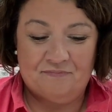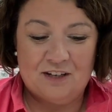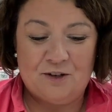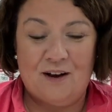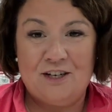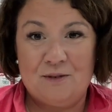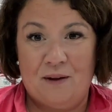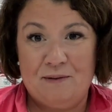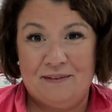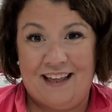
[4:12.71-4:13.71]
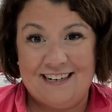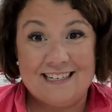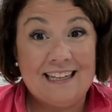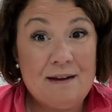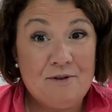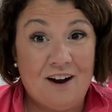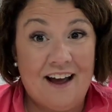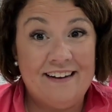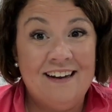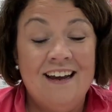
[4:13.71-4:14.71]
So I just want to put that disclaimer
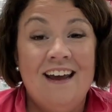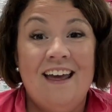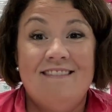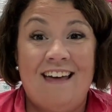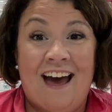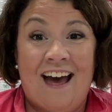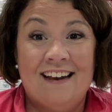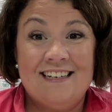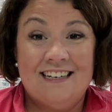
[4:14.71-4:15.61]
on that